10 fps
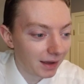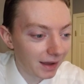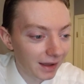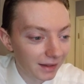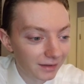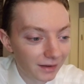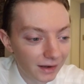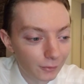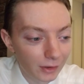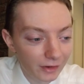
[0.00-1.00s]
And uh,
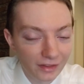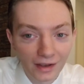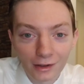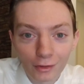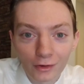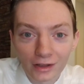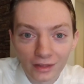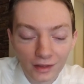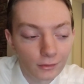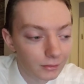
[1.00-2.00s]
anyway, let's take a look and
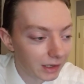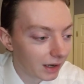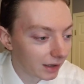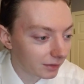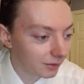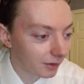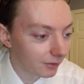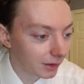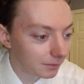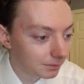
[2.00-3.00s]
see what we got. All
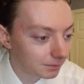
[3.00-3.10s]
right.